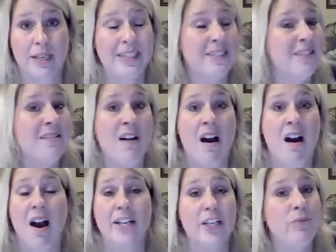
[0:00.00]
It's
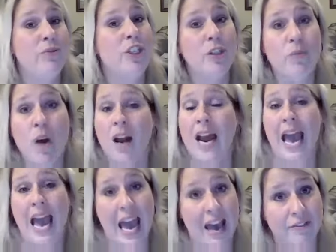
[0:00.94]
not, you do not
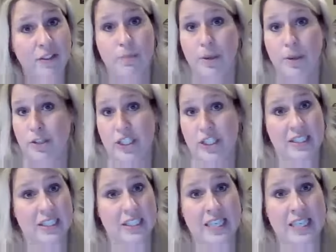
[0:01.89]
have to
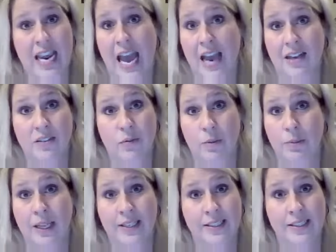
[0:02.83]
purchase to stay active with
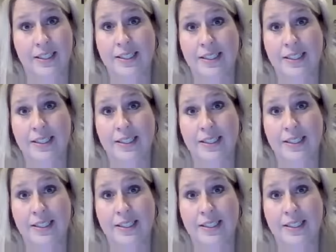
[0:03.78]
Plexus.